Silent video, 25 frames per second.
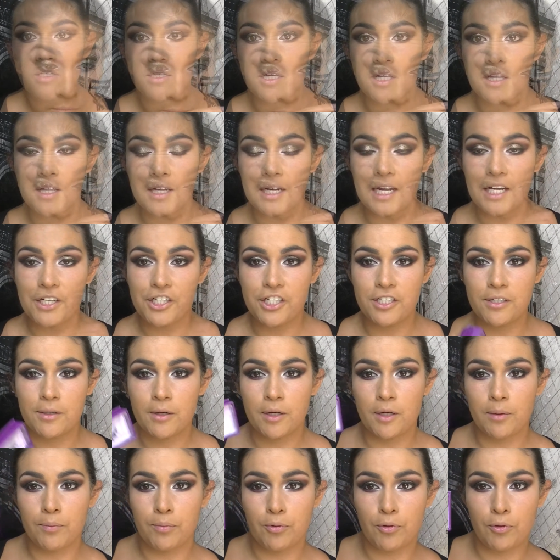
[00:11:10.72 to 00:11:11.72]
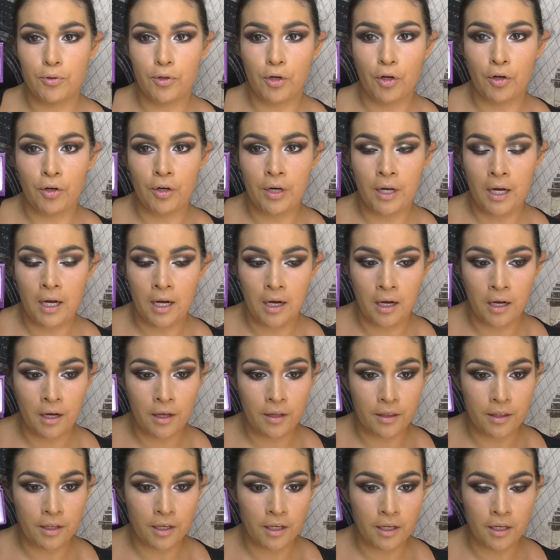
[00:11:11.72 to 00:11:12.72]
So the lashes I'm going to put on
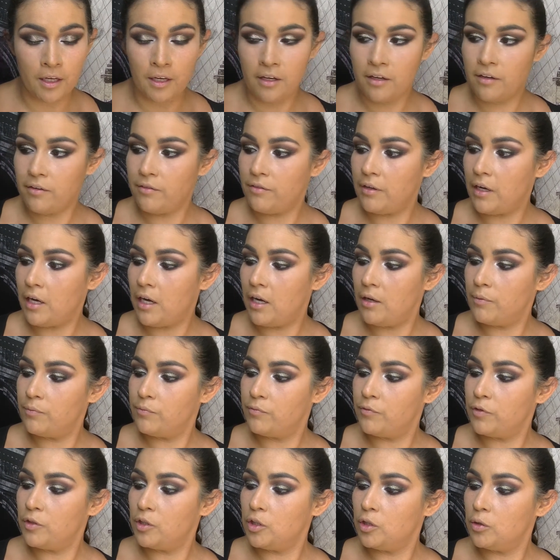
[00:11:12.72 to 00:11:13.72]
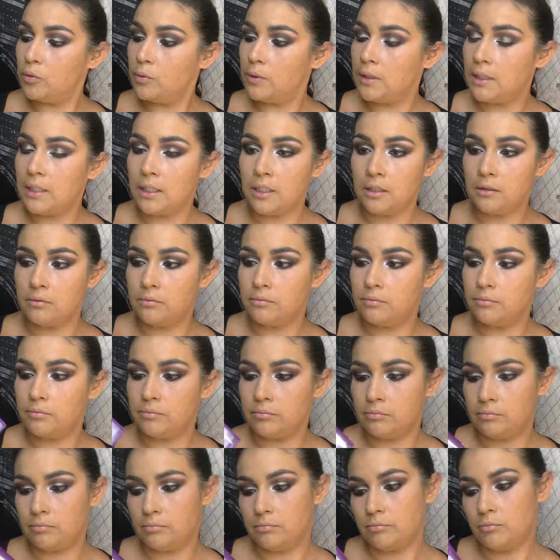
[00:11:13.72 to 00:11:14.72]
are the Velour
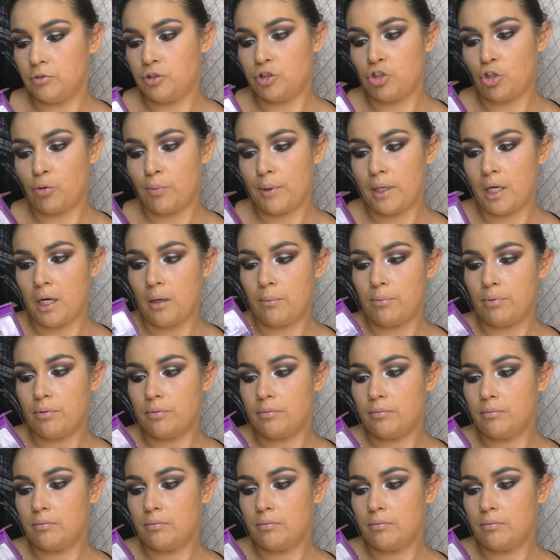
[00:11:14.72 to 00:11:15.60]
Doll-Me Up.